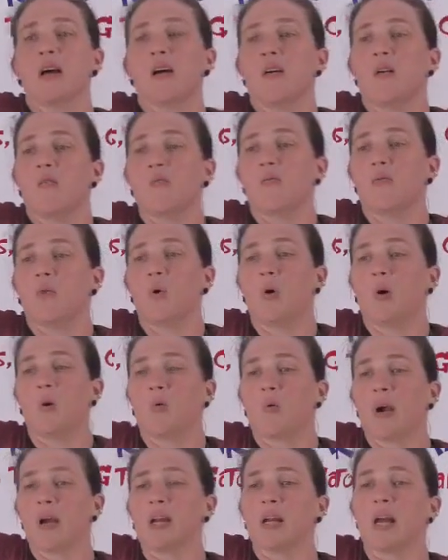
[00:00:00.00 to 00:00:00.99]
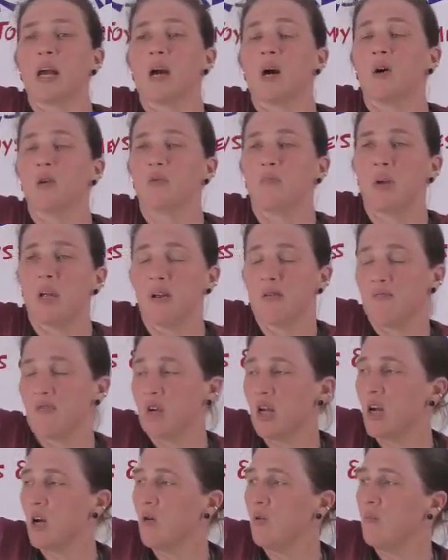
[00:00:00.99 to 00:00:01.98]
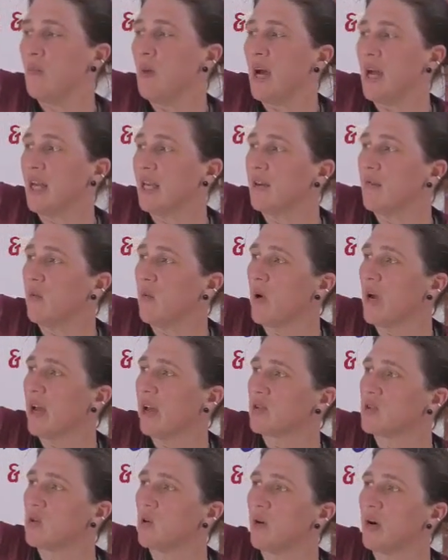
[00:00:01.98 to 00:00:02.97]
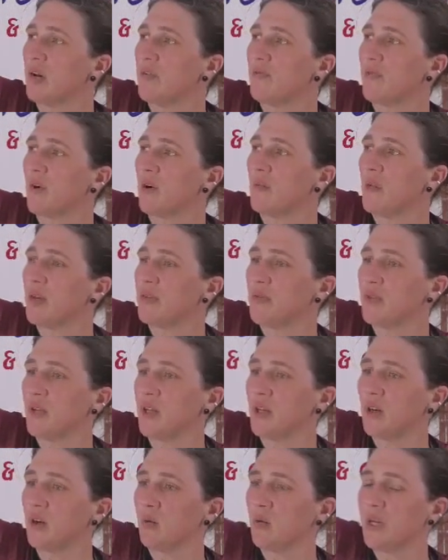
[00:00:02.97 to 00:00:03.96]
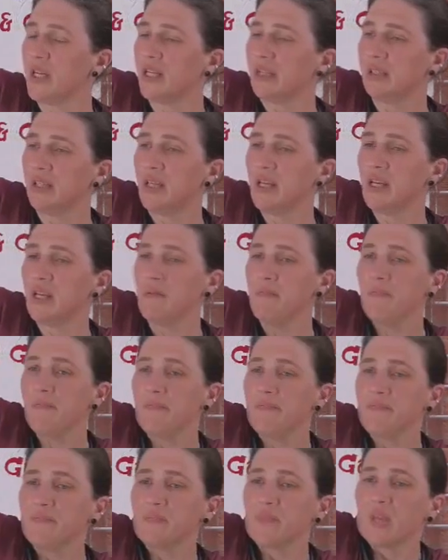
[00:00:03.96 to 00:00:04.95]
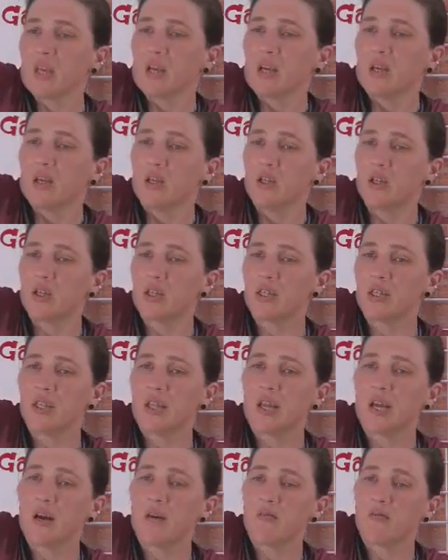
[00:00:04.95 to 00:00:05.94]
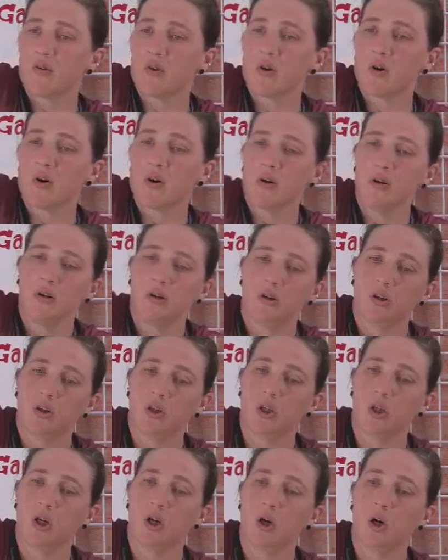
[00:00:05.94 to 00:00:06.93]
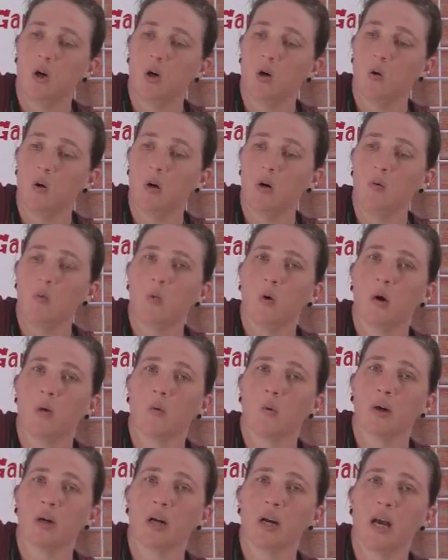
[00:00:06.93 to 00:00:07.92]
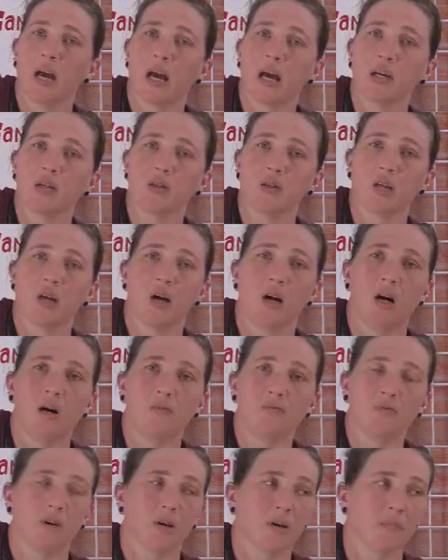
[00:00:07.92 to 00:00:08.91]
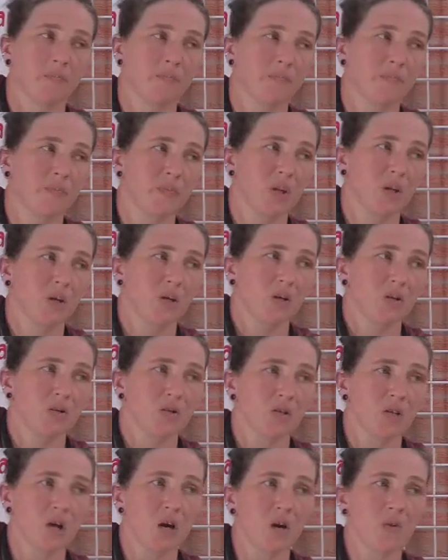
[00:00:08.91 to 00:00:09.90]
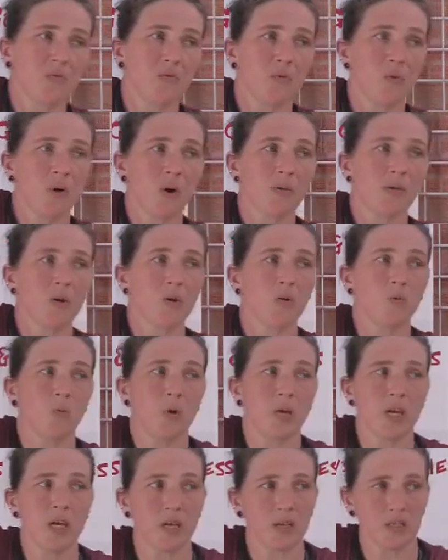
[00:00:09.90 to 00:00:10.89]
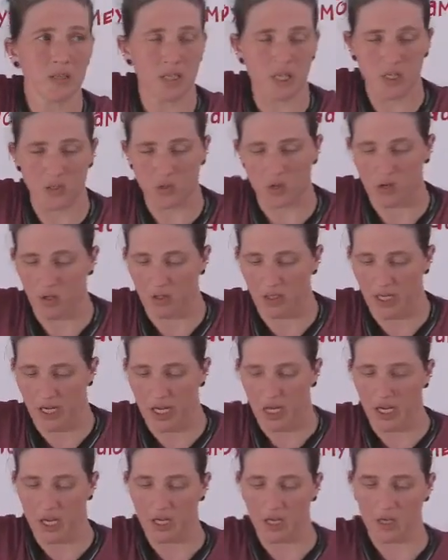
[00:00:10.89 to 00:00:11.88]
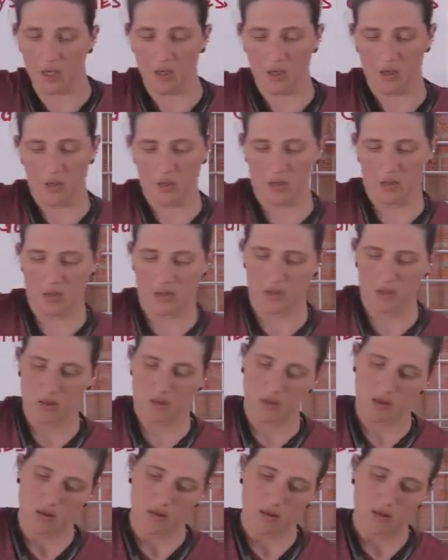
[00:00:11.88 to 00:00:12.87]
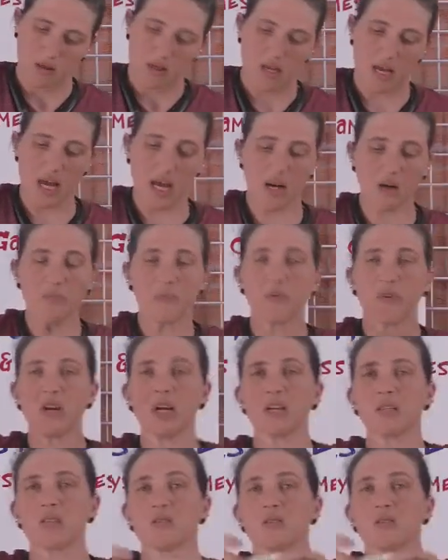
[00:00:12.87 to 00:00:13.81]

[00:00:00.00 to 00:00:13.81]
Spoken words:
for right now. You never know, we might give away a toy for a monthly or weekly. Just never know what we're going to actually offer. So, for the weekly drawing, Adam Fritz,